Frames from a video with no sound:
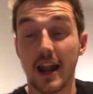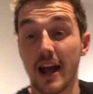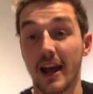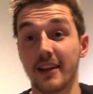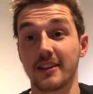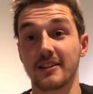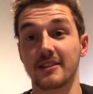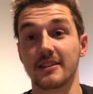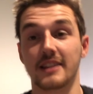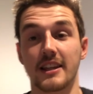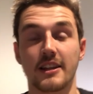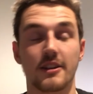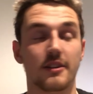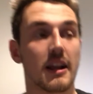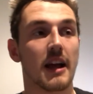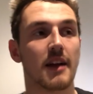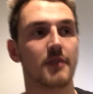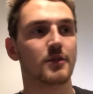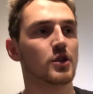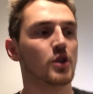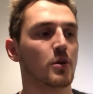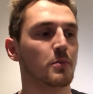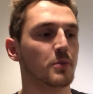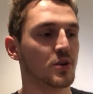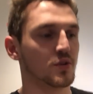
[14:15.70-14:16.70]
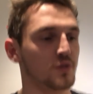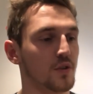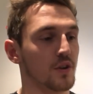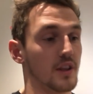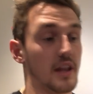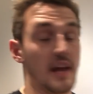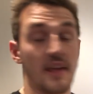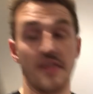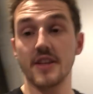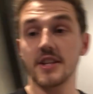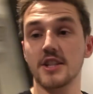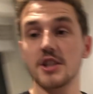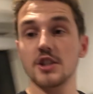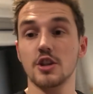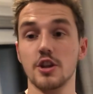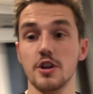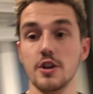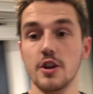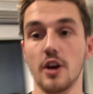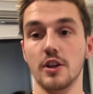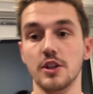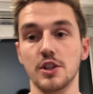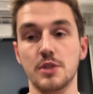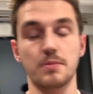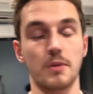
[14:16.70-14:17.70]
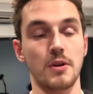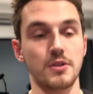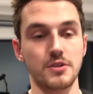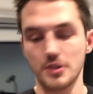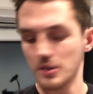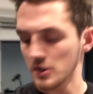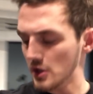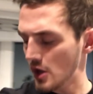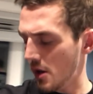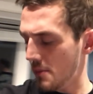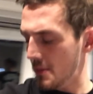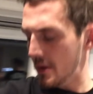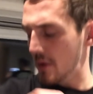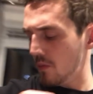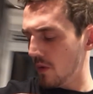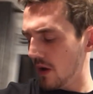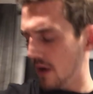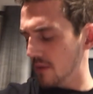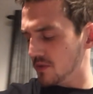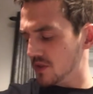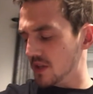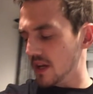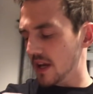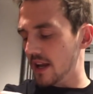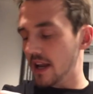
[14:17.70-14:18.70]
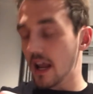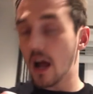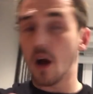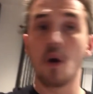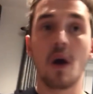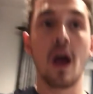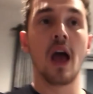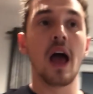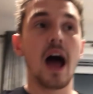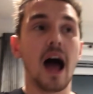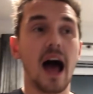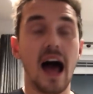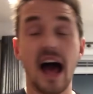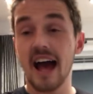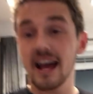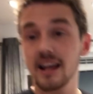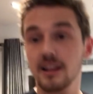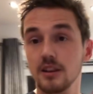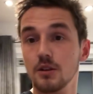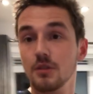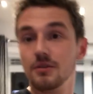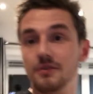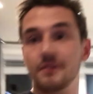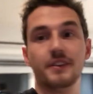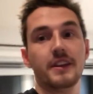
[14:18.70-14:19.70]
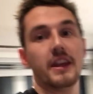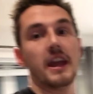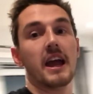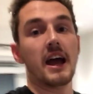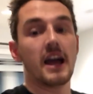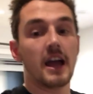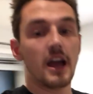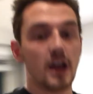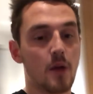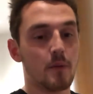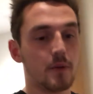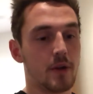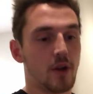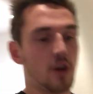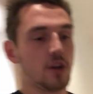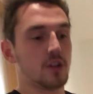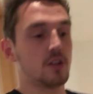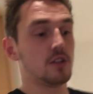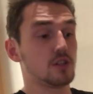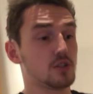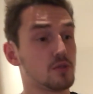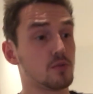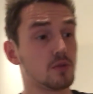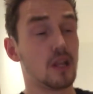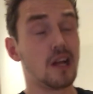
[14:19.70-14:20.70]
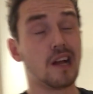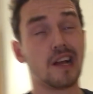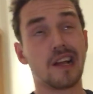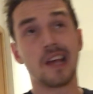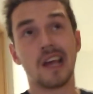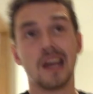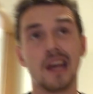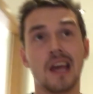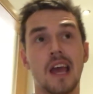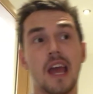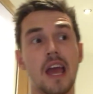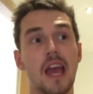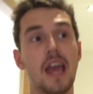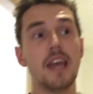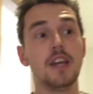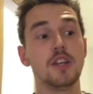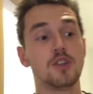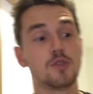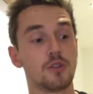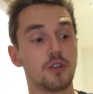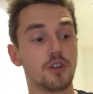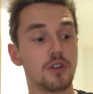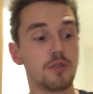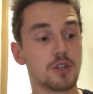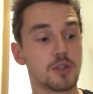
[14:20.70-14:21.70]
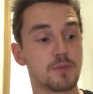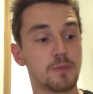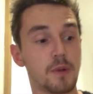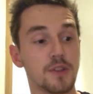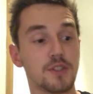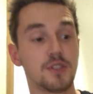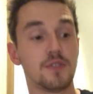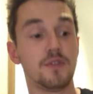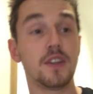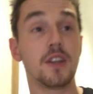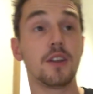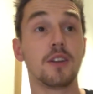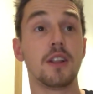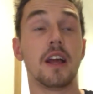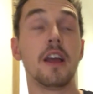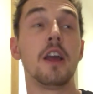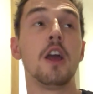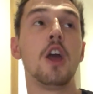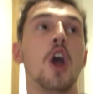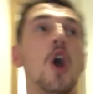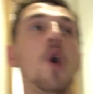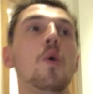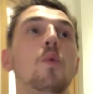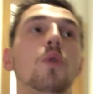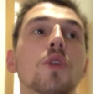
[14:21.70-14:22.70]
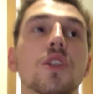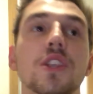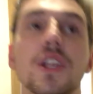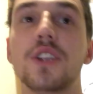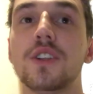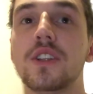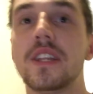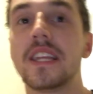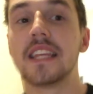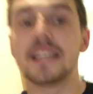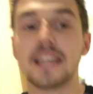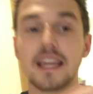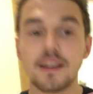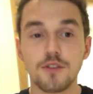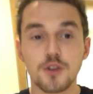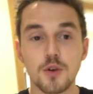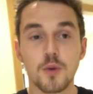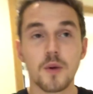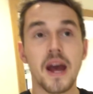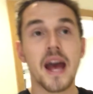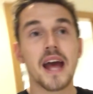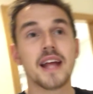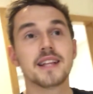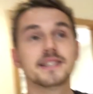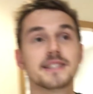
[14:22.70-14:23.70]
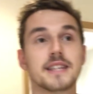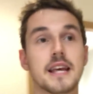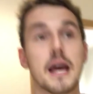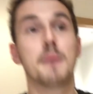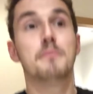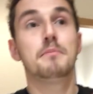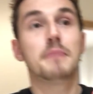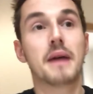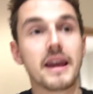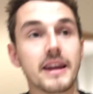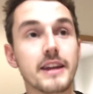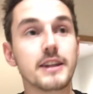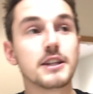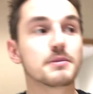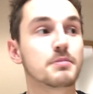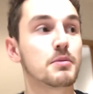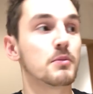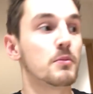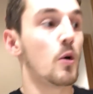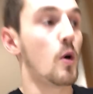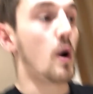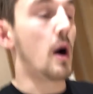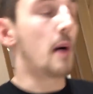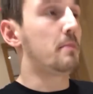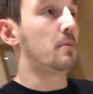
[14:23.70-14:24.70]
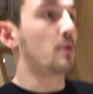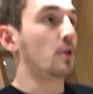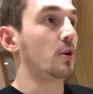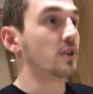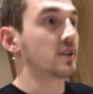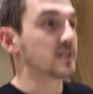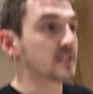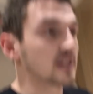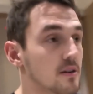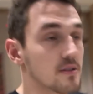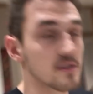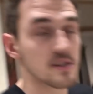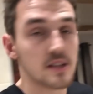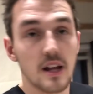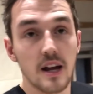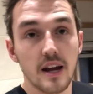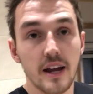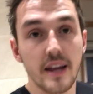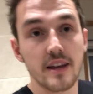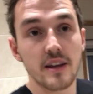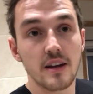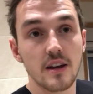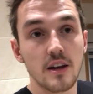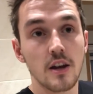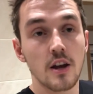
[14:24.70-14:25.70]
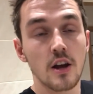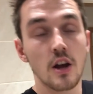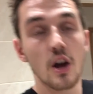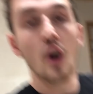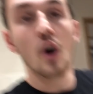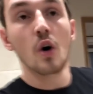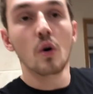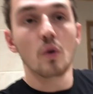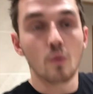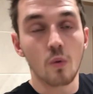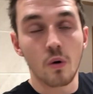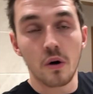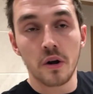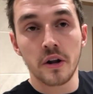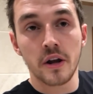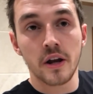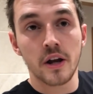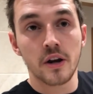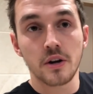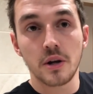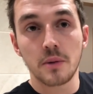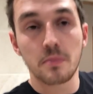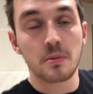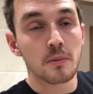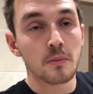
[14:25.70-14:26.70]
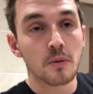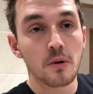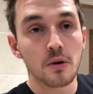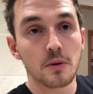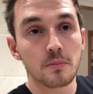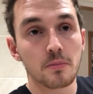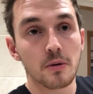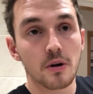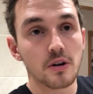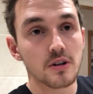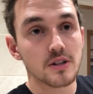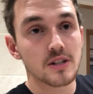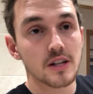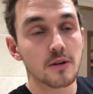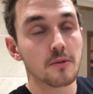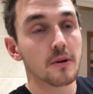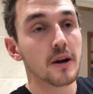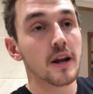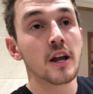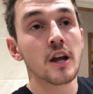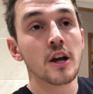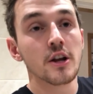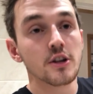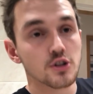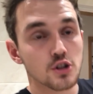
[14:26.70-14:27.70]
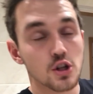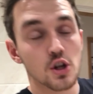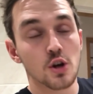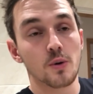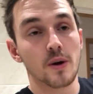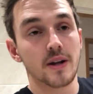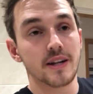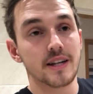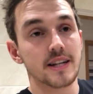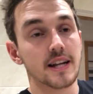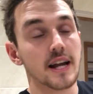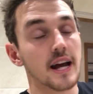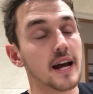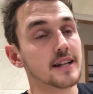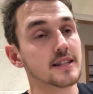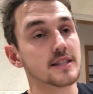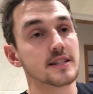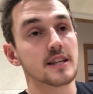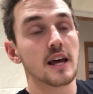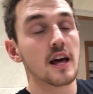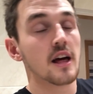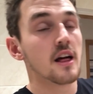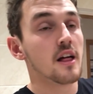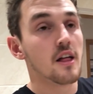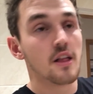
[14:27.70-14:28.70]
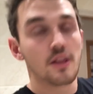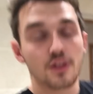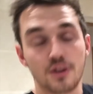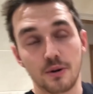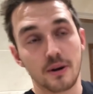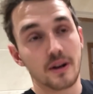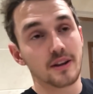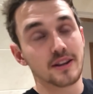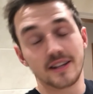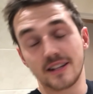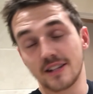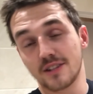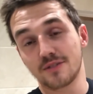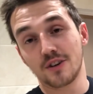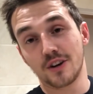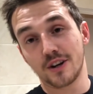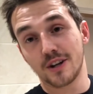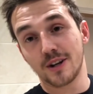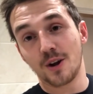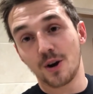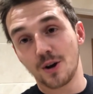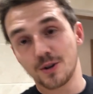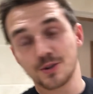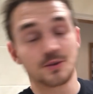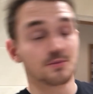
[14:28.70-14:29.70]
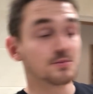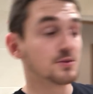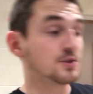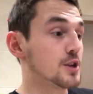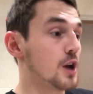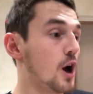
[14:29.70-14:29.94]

And I literally have so much fun. Like, this is a non-sponsored comment, what I'm saying now. I love VR. And when Oculus were like, hey, do you want to do a sponsored video? Like, we'll literally give you a headset, pay you to promote our product. I was like, one, I already promote your product anyway. Two, I need a headset. Three, I think it's fucking awesome.